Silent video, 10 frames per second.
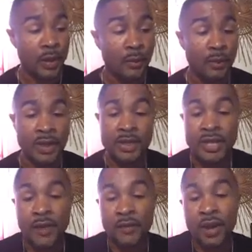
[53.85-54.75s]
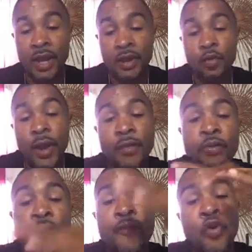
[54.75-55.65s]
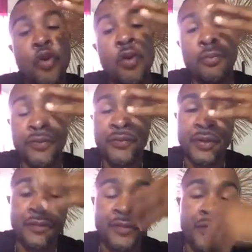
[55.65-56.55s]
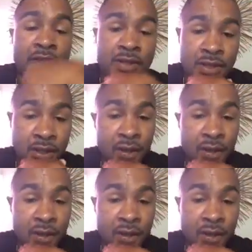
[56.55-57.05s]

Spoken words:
But in South Carolina, we have 3 forms of self-defense.